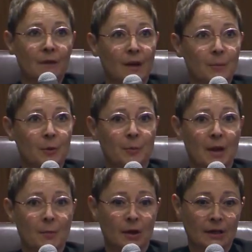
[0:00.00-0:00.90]
if I put
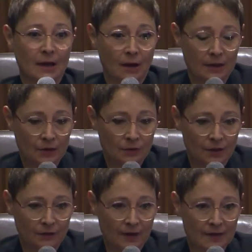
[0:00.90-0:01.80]
my money down into
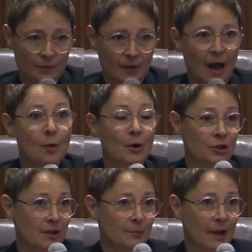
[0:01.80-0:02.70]
an investment, how
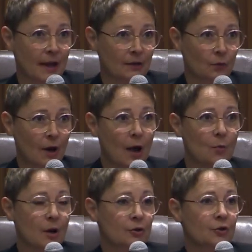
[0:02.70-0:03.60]
much impact or how
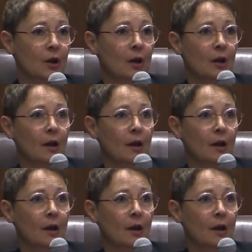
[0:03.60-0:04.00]
much